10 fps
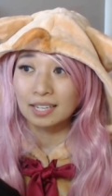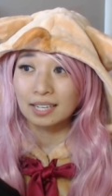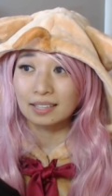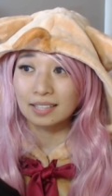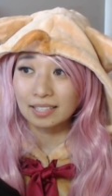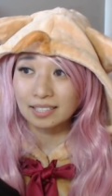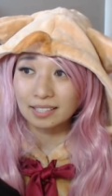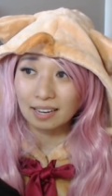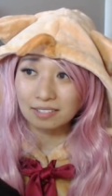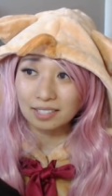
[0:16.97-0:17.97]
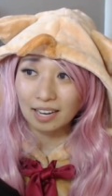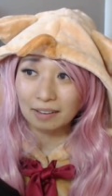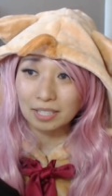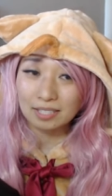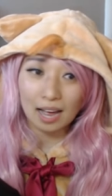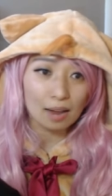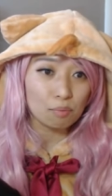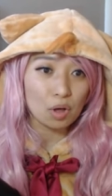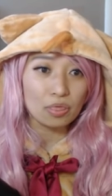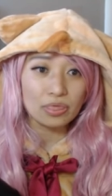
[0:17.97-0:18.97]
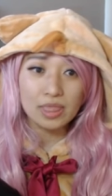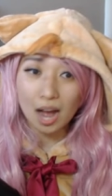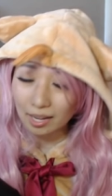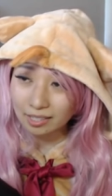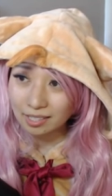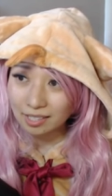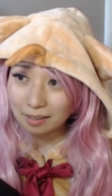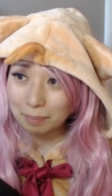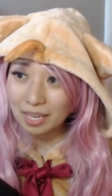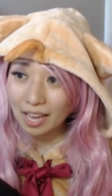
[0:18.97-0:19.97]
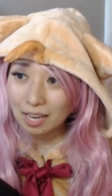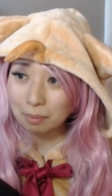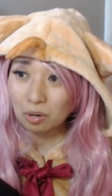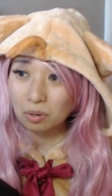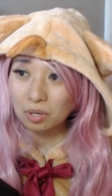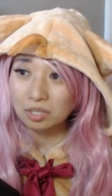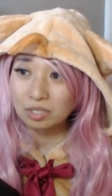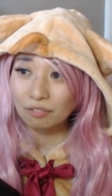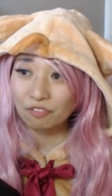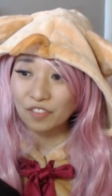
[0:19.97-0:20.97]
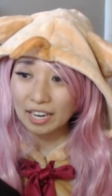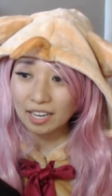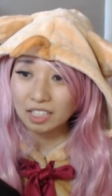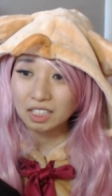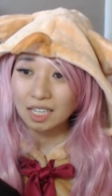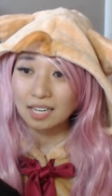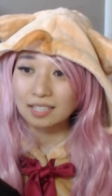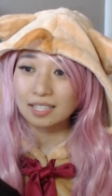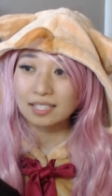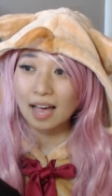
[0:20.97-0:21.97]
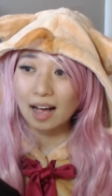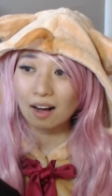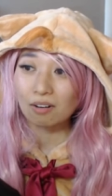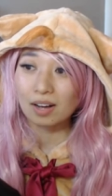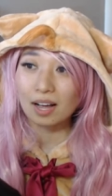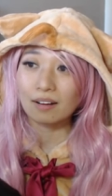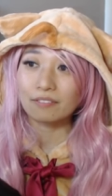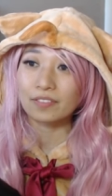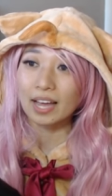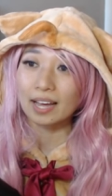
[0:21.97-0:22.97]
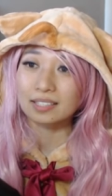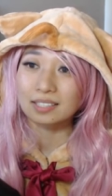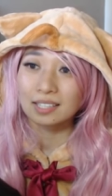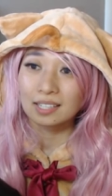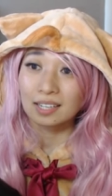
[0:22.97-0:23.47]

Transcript: 19,000 diamonds, I will not be able to finish this hell event.